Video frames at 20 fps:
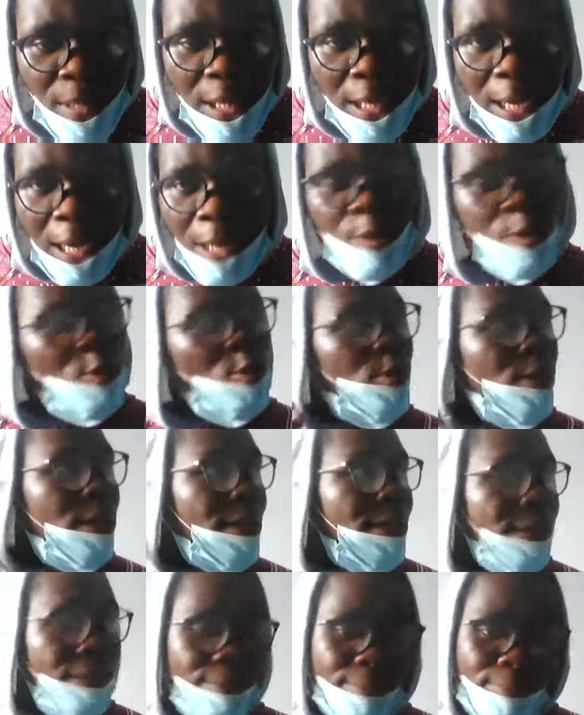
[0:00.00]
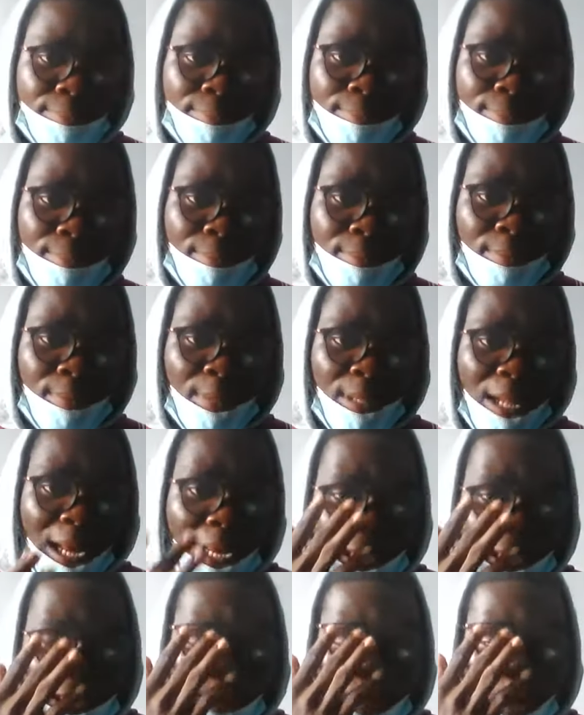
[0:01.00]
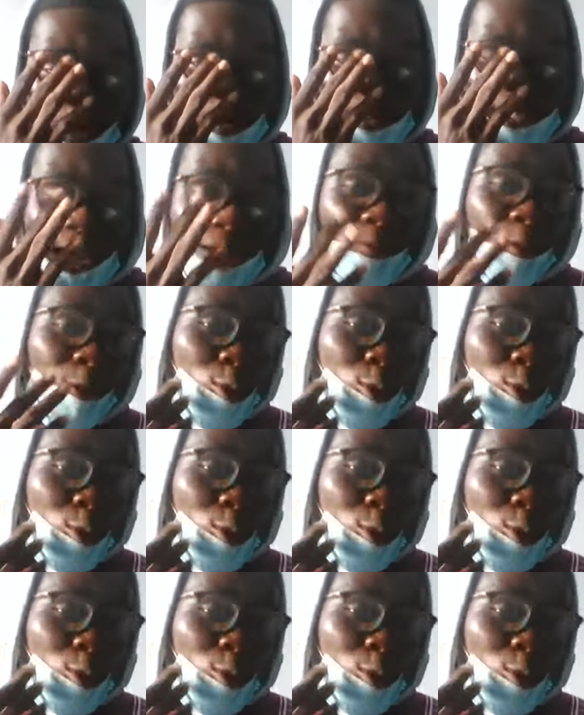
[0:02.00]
you cannot grow again. I get it because I've